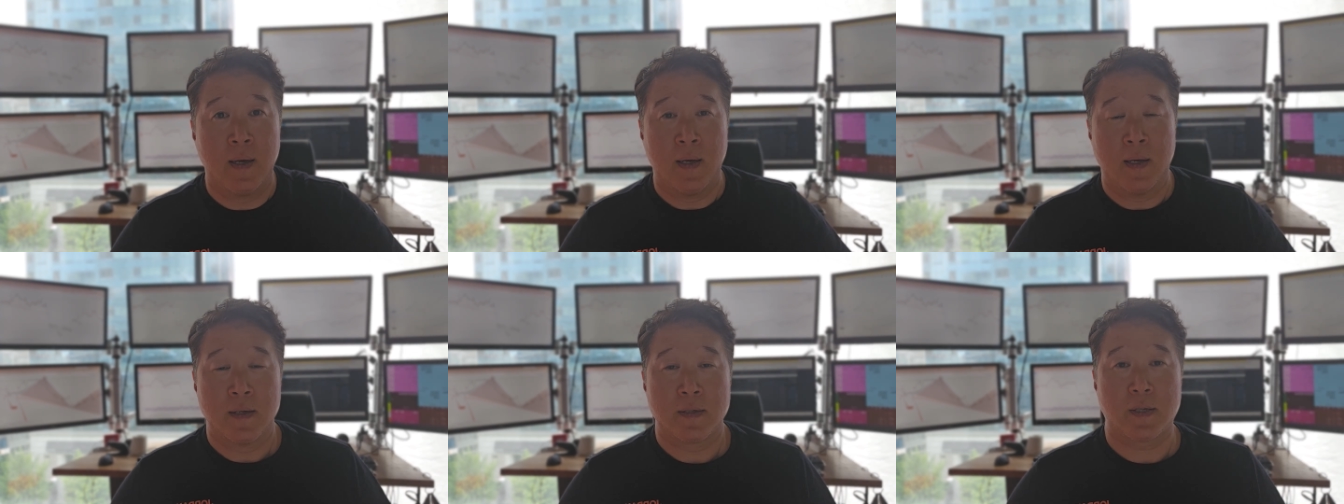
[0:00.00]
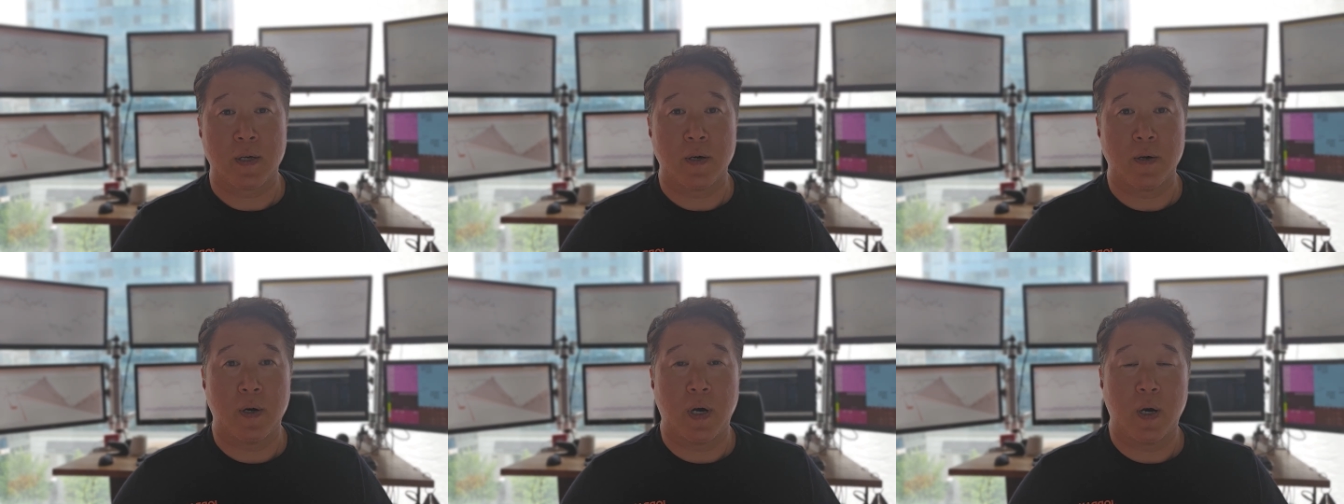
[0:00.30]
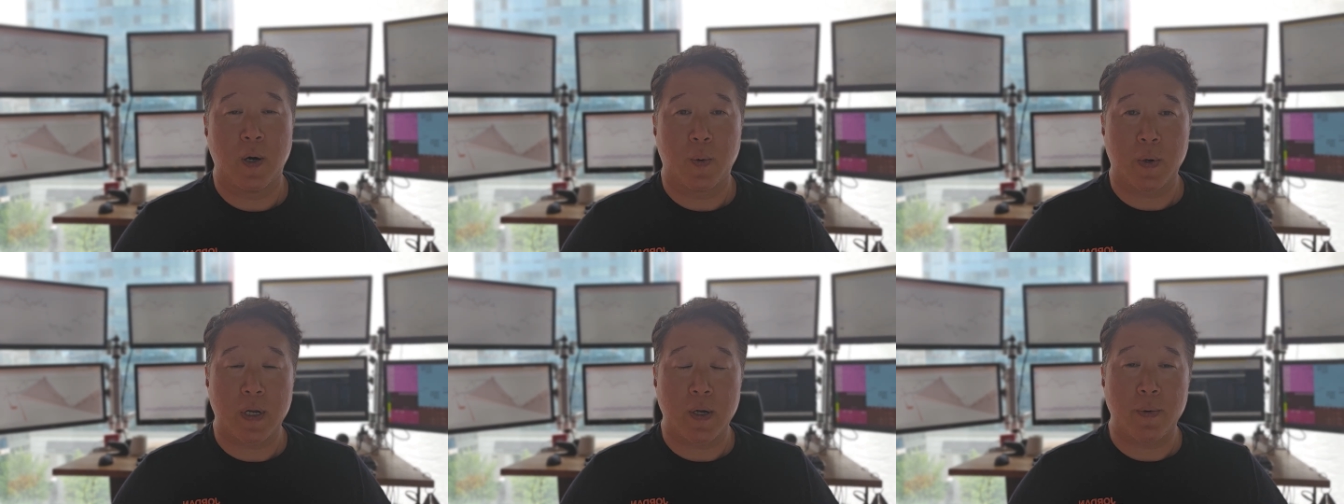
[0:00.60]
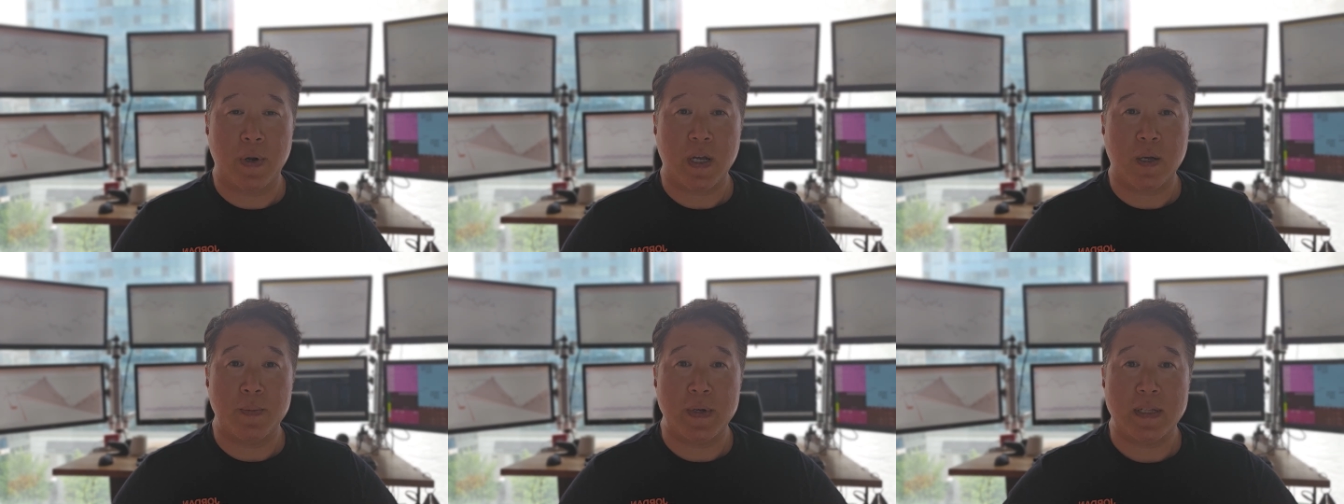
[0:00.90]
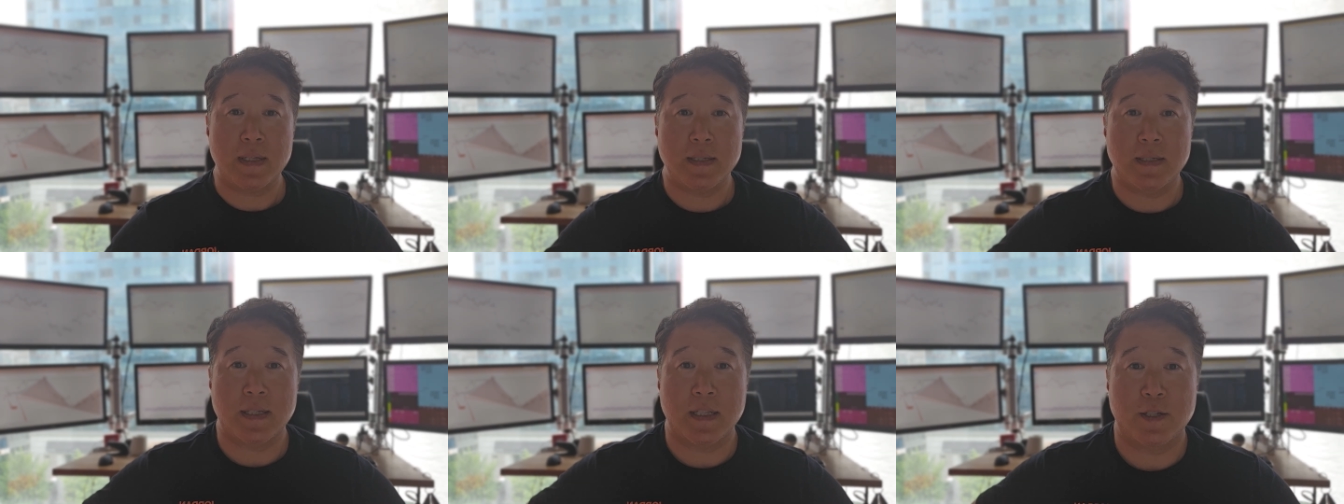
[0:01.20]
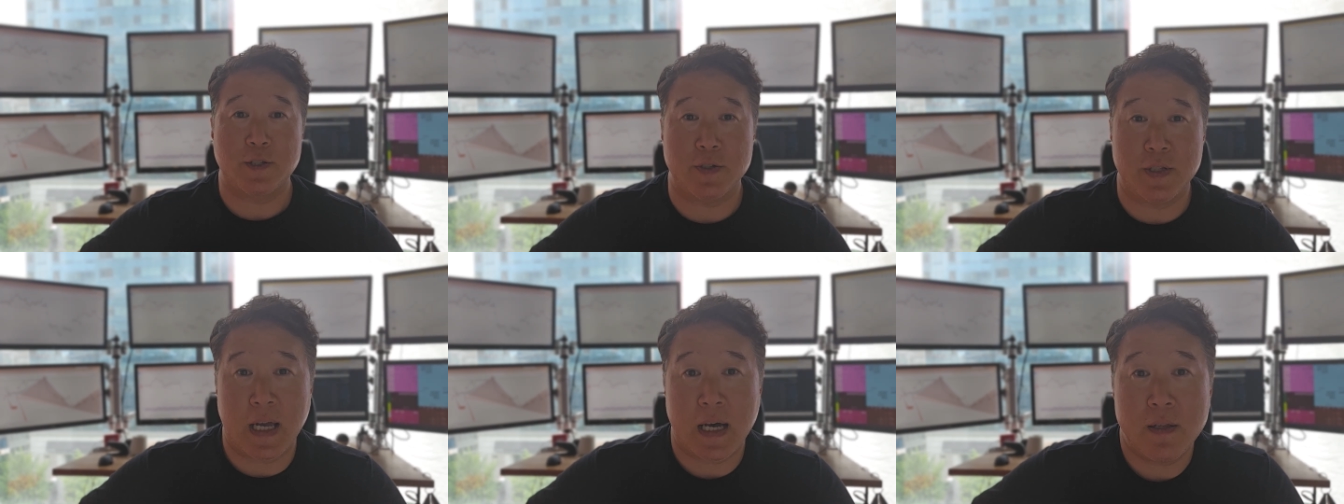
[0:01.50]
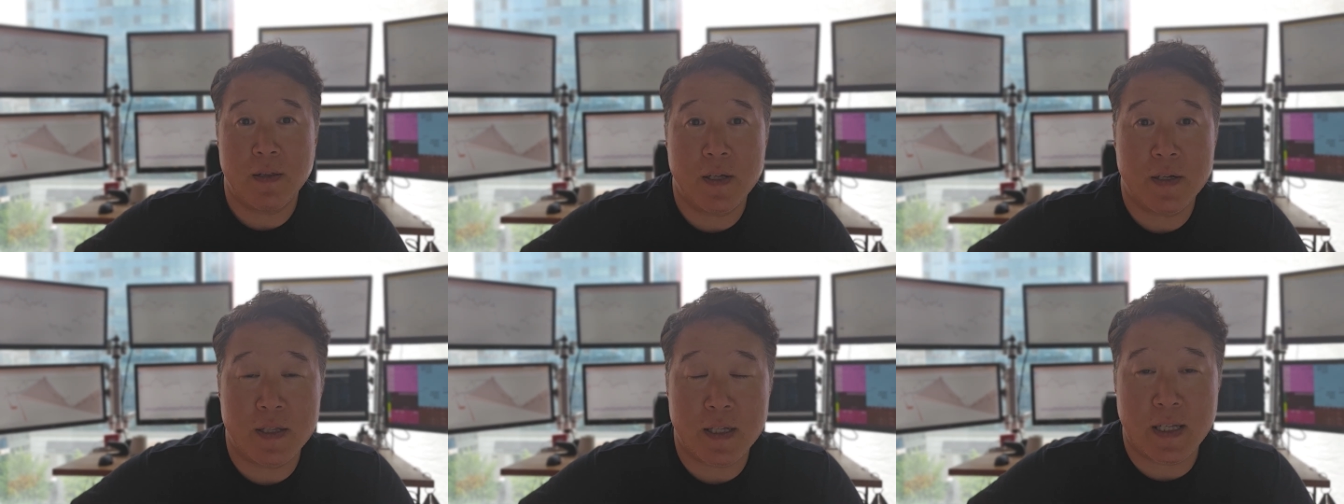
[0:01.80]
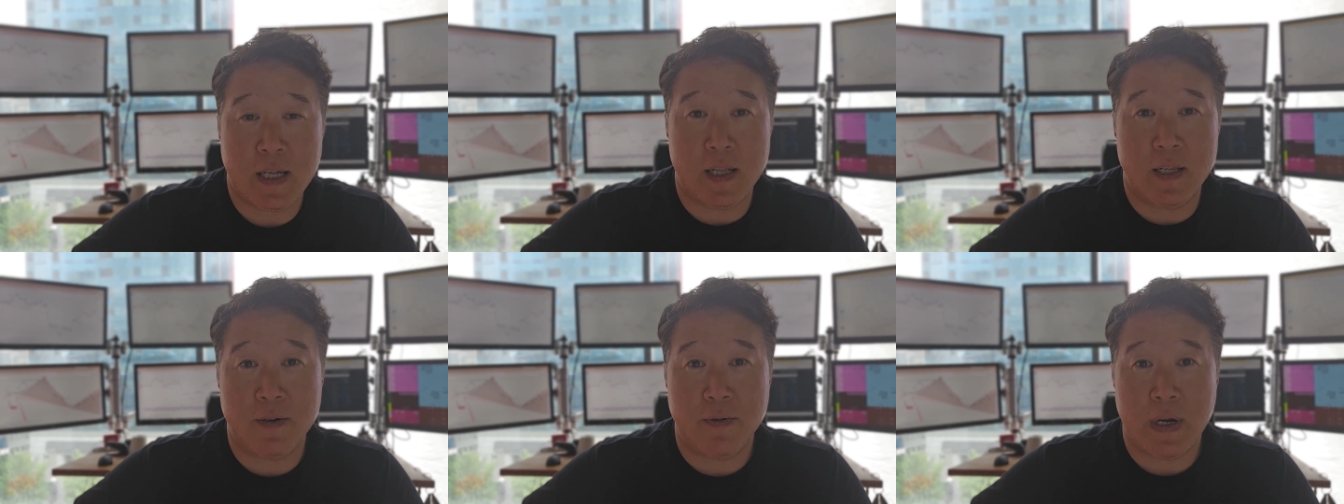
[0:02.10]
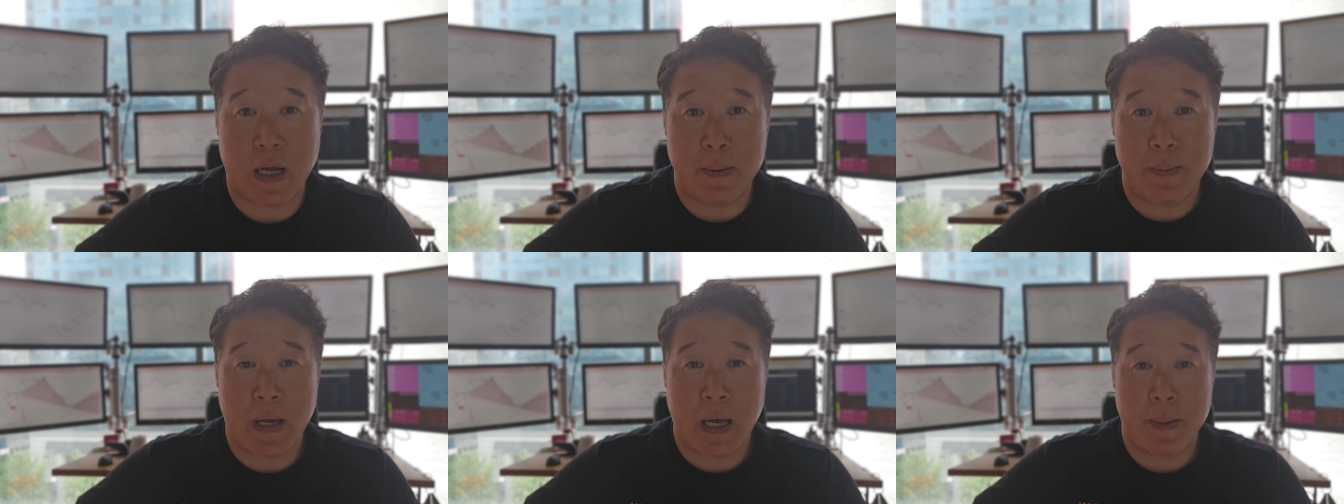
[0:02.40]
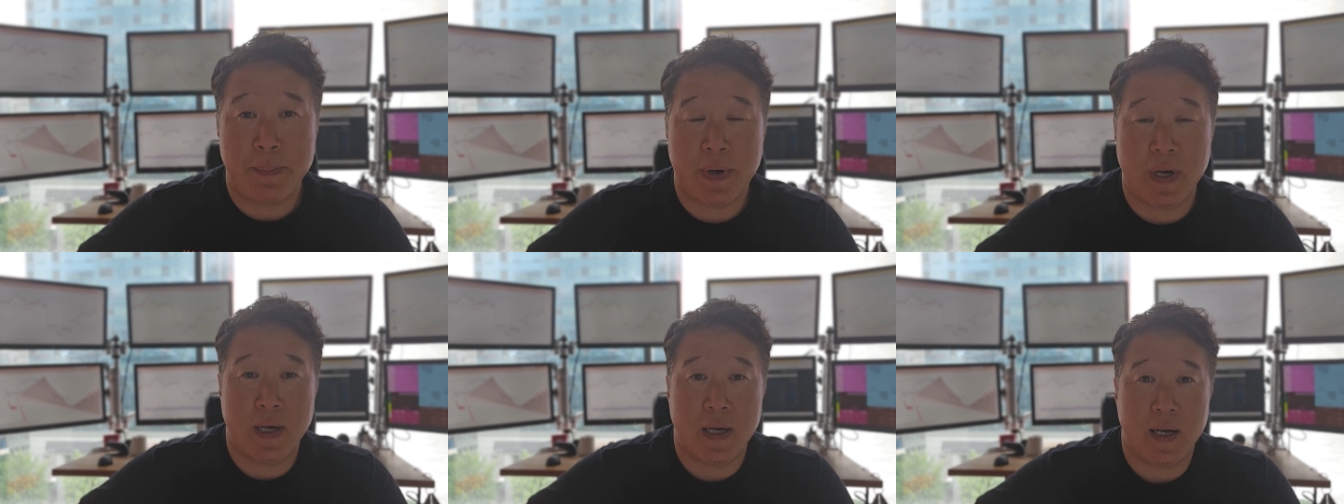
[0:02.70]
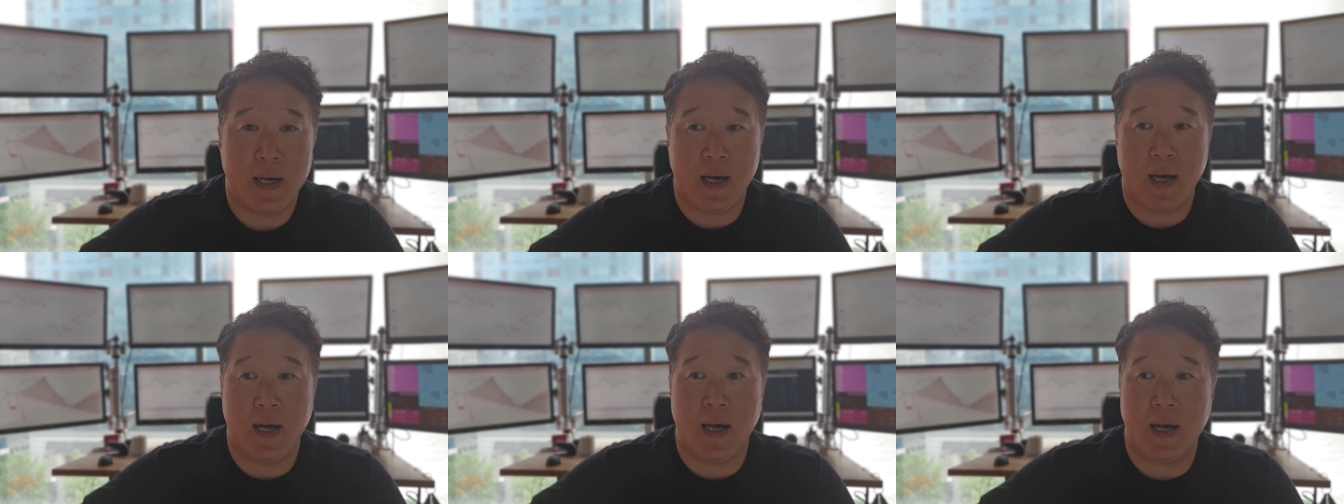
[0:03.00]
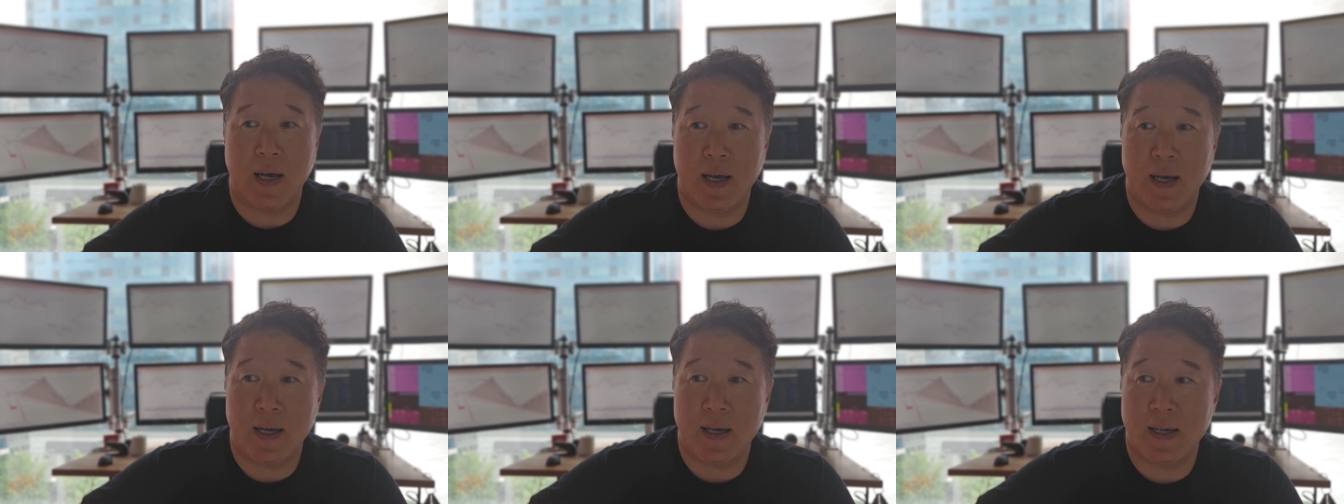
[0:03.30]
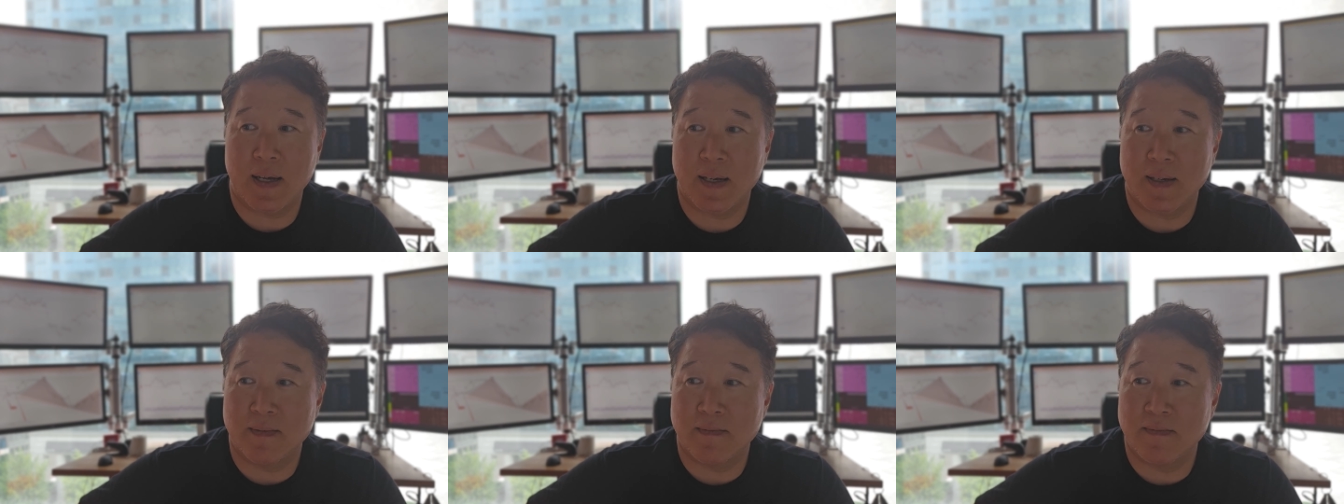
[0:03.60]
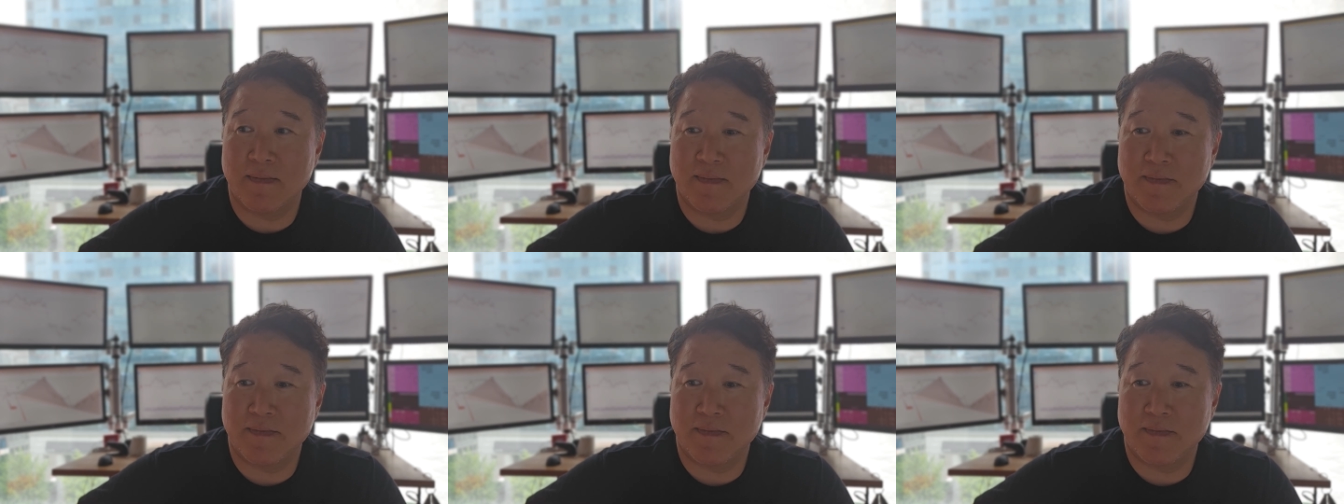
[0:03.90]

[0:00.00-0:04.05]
So what I recommend is that you download the Telegram app, uh,